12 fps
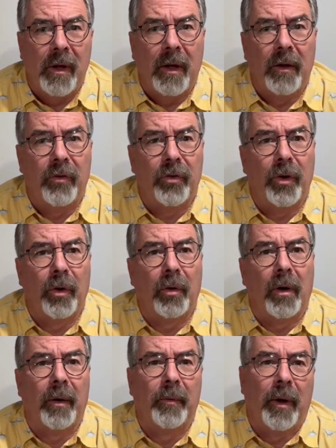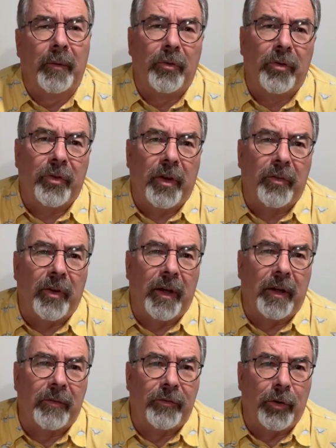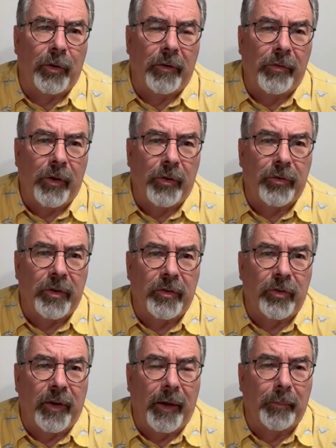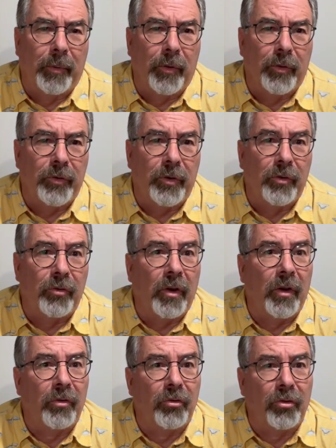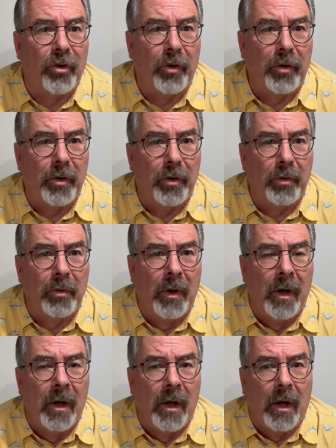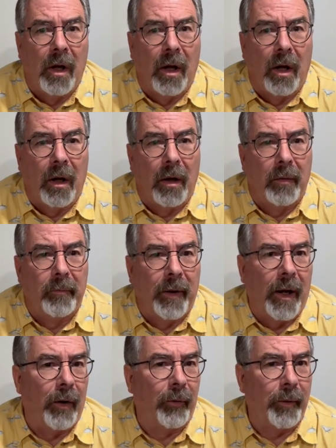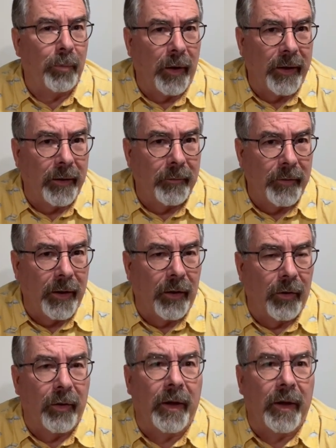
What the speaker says: And so I'm just going to take a few of those examples and show you how we break them down.